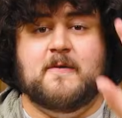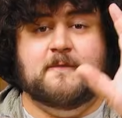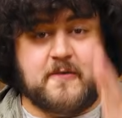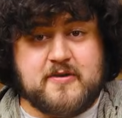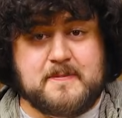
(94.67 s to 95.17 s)

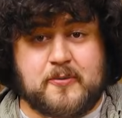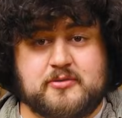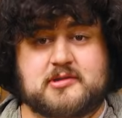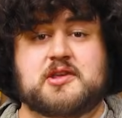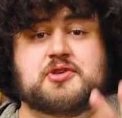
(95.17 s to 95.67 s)
Very
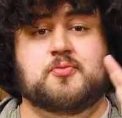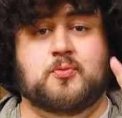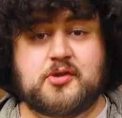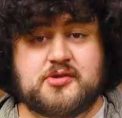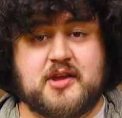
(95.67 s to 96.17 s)
importantly, you
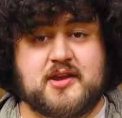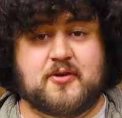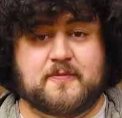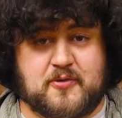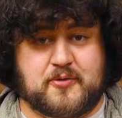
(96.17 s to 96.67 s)
will need,
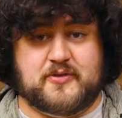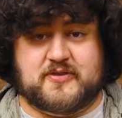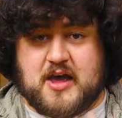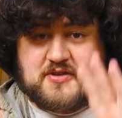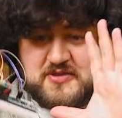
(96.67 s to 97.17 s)
of
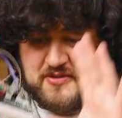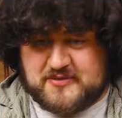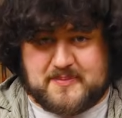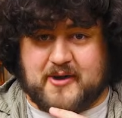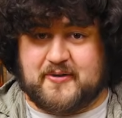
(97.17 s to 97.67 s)
course, to
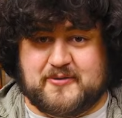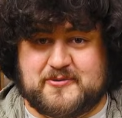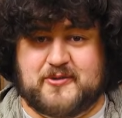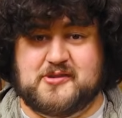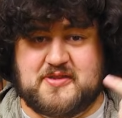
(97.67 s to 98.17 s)
use a
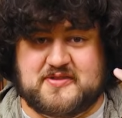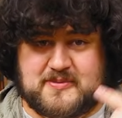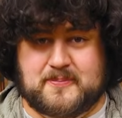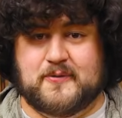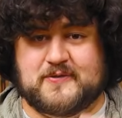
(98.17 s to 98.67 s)
microcontroller that
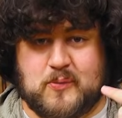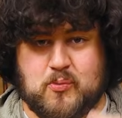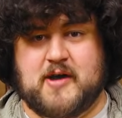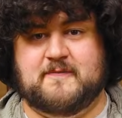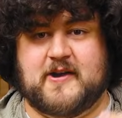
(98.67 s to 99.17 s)
supports
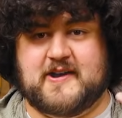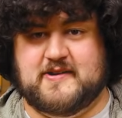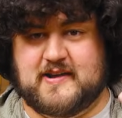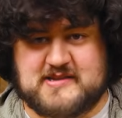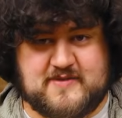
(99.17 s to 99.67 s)
Wi-Fi
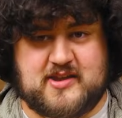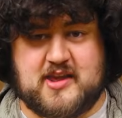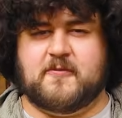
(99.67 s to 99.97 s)
connectivity.